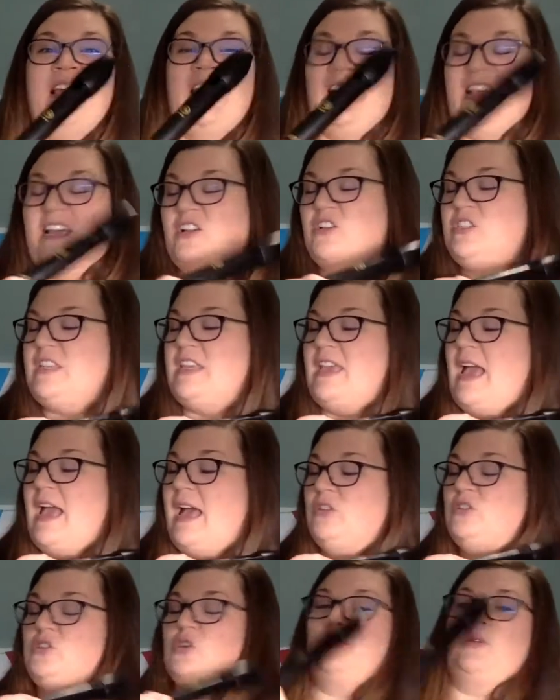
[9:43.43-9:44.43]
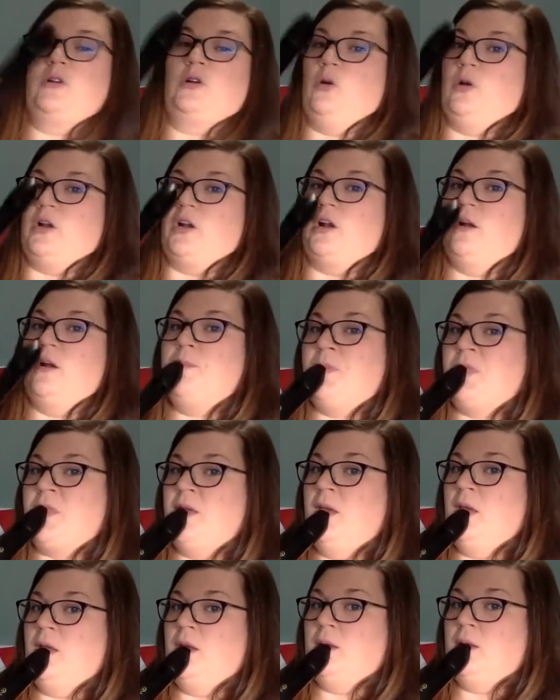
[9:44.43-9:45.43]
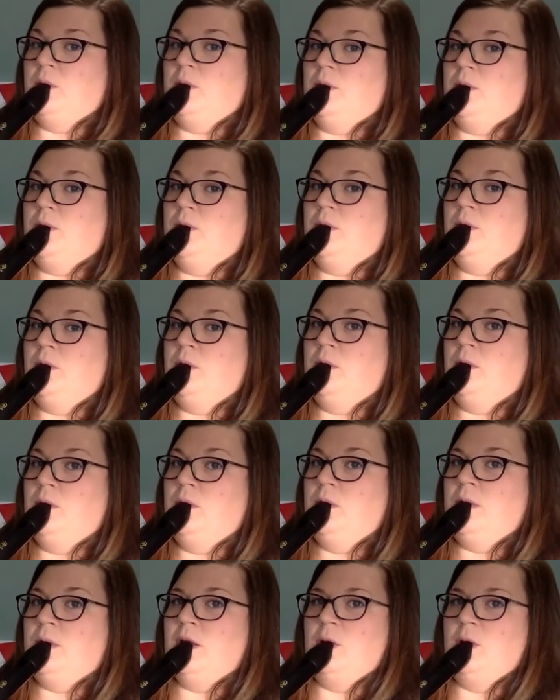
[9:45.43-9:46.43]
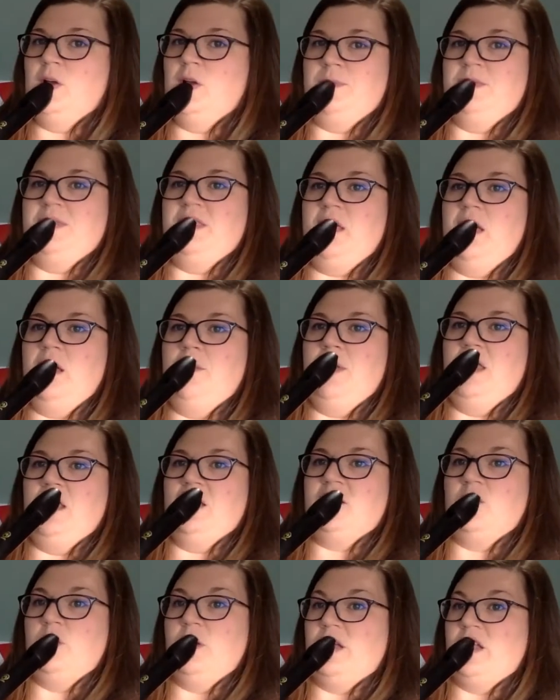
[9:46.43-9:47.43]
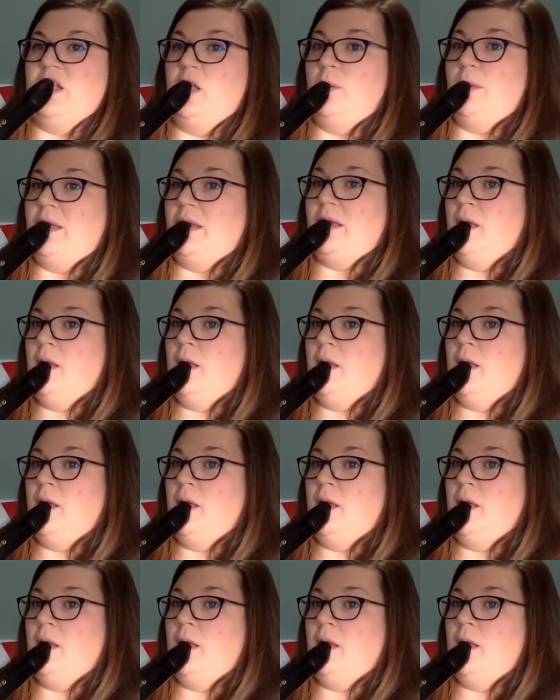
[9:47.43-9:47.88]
Here's the alto recorder. Whoops, I made it squeak a little bit.